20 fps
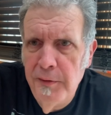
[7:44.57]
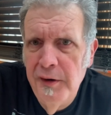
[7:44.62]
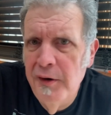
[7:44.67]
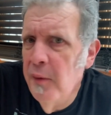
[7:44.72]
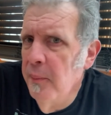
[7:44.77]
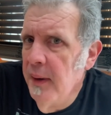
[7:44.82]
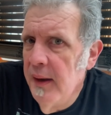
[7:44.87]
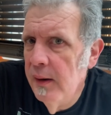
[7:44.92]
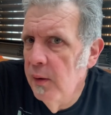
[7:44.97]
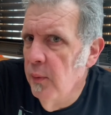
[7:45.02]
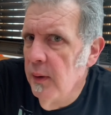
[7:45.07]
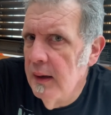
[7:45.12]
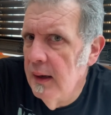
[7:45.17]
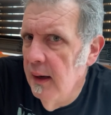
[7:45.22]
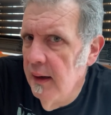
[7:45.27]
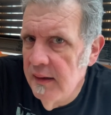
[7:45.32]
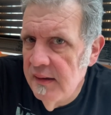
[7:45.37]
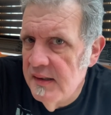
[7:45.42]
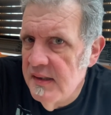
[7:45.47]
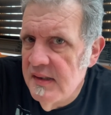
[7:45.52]
no matter what
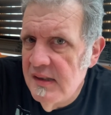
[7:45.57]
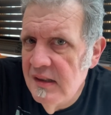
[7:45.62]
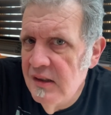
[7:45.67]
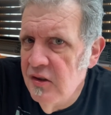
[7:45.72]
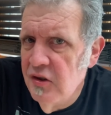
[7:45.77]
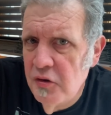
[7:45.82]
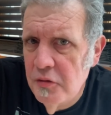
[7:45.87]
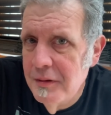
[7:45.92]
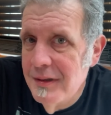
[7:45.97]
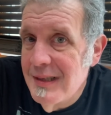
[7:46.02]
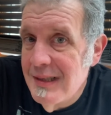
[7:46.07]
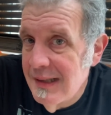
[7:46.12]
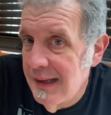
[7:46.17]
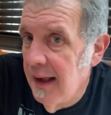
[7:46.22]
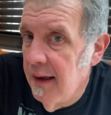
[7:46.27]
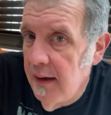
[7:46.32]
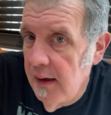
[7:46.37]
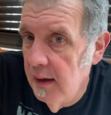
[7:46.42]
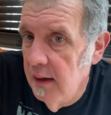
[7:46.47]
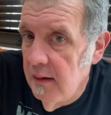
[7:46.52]
kind of seed you
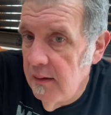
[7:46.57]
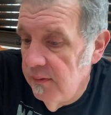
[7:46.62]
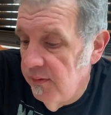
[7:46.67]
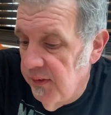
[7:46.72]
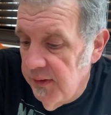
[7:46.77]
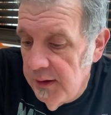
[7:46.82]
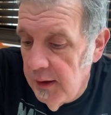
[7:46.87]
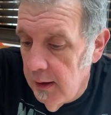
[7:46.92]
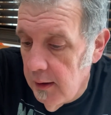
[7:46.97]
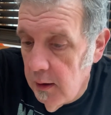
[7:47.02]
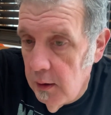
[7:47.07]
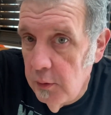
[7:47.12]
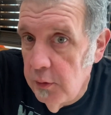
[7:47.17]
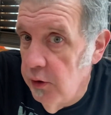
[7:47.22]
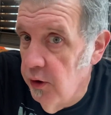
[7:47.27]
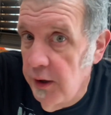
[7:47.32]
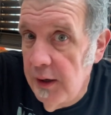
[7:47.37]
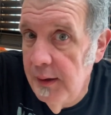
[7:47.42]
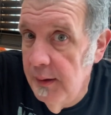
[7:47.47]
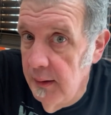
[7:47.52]
save, you know,
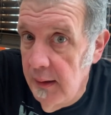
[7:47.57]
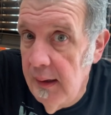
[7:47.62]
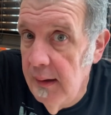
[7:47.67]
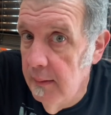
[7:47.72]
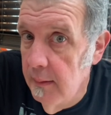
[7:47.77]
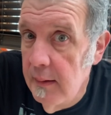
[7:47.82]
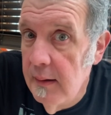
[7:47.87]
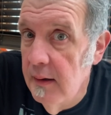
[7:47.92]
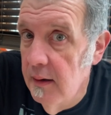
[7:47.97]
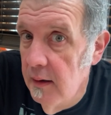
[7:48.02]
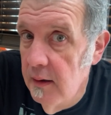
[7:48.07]
you're gonna get,